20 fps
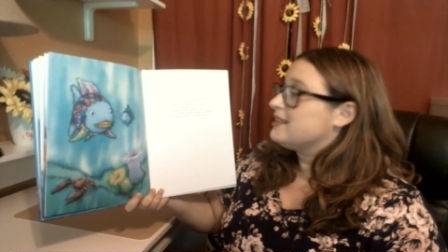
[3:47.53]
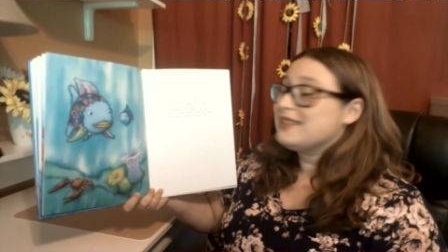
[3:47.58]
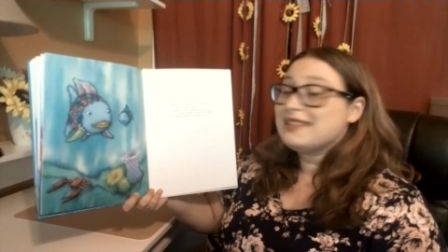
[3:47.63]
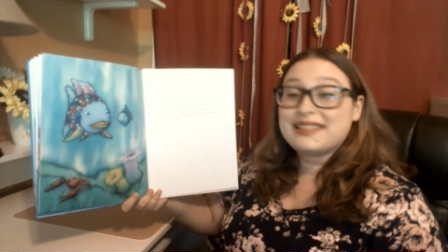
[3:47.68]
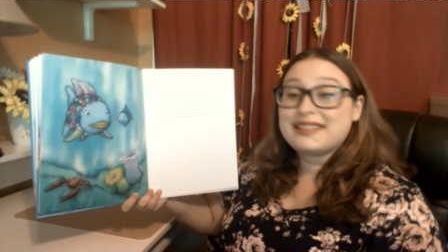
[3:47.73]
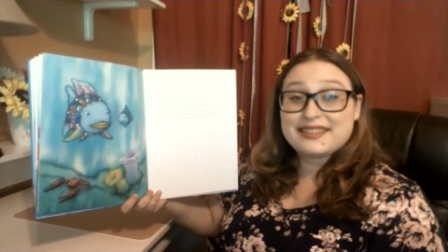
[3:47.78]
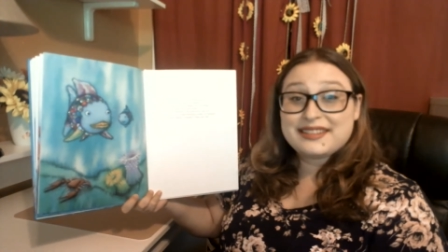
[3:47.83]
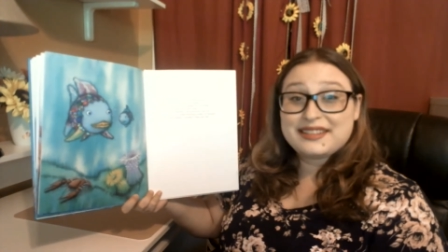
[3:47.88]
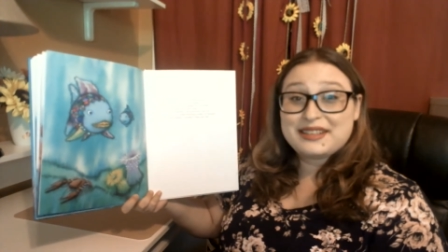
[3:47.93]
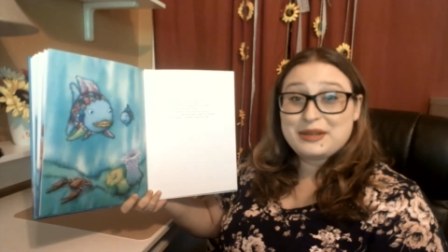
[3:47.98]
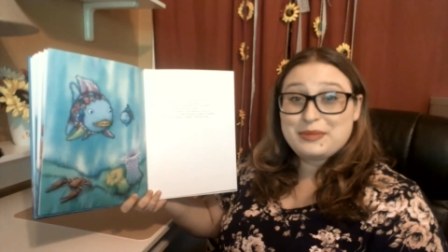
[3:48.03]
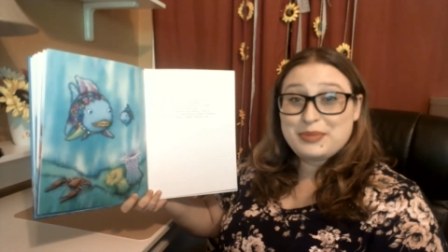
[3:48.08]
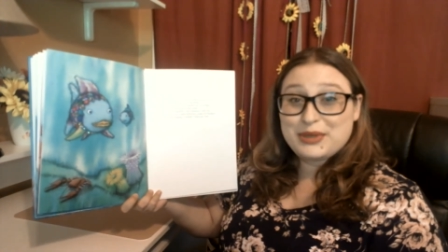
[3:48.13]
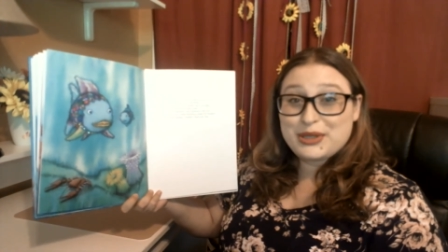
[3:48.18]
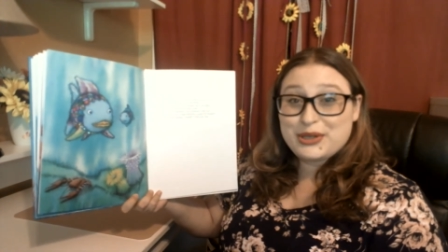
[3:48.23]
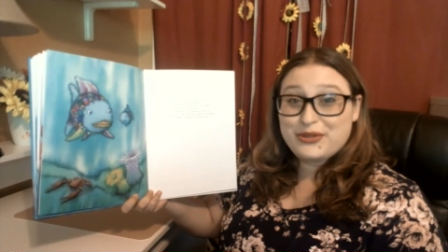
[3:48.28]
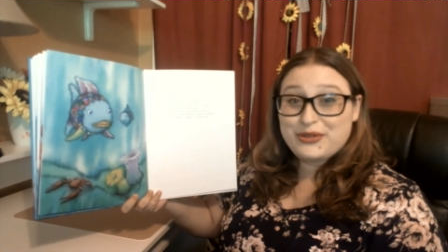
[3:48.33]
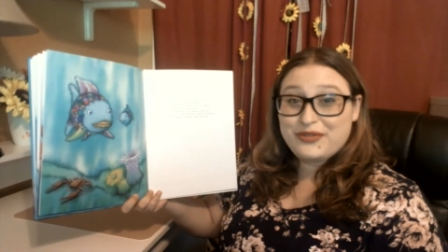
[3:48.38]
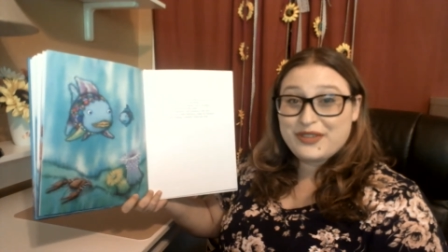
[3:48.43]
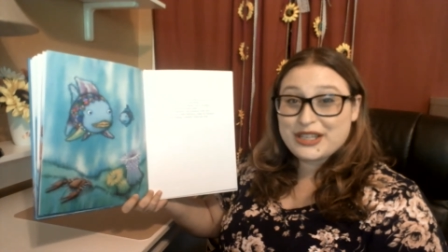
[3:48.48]
The little
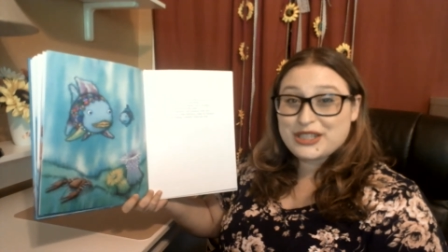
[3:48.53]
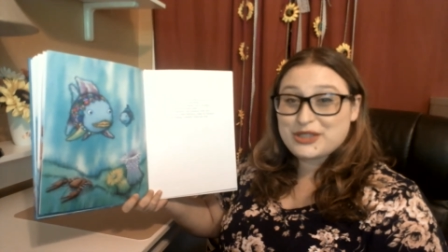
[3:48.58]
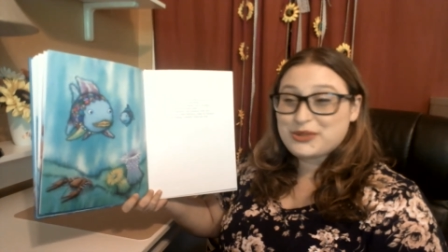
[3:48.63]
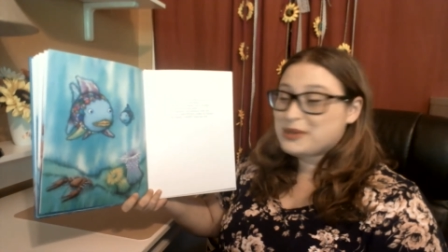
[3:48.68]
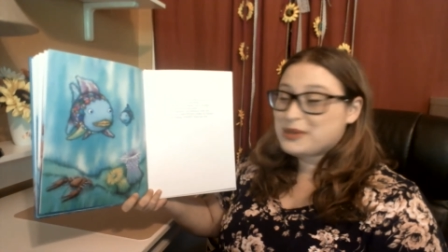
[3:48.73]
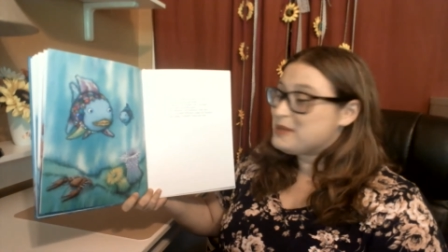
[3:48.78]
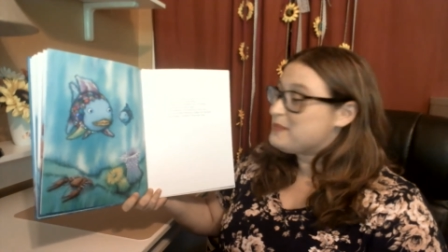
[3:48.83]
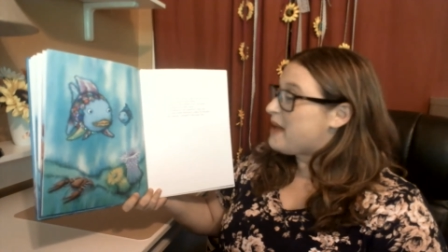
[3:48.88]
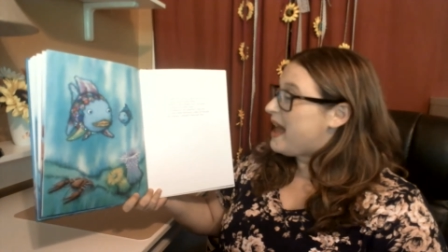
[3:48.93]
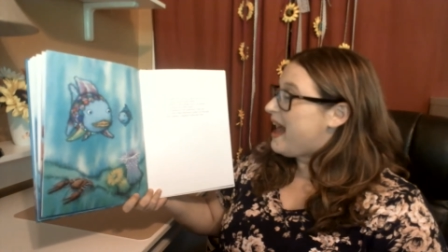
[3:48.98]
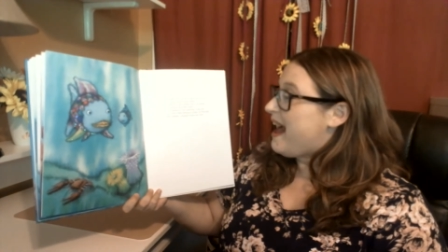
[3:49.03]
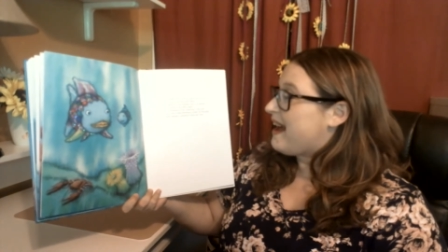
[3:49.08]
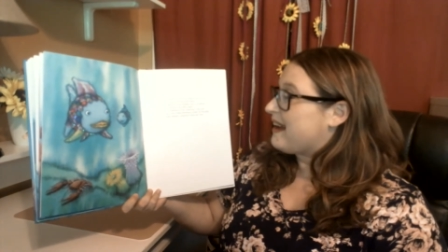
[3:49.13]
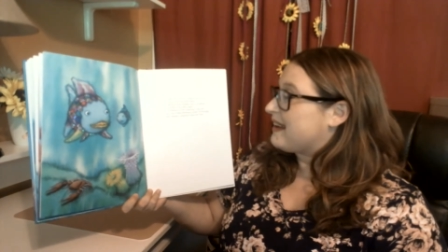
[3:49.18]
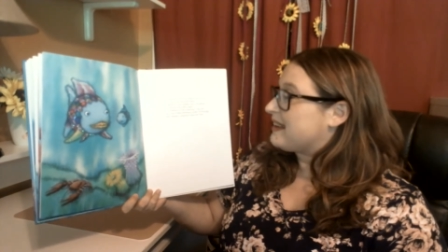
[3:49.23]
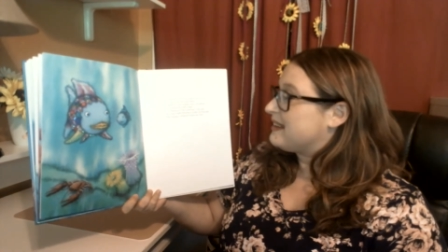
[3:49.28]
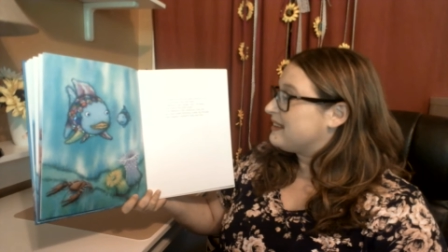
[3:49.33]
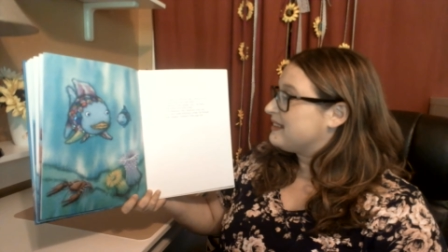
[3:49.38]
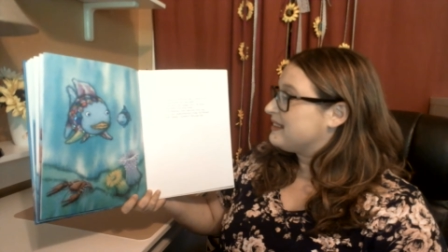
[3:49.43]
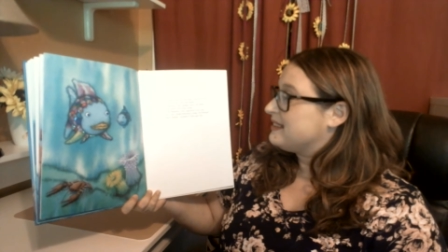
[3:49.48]
blue fish was
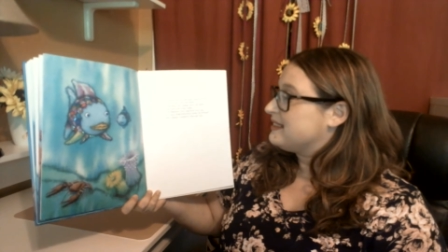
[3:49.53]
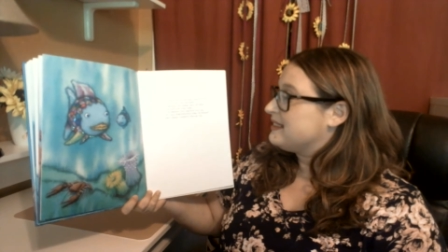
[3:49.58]
back.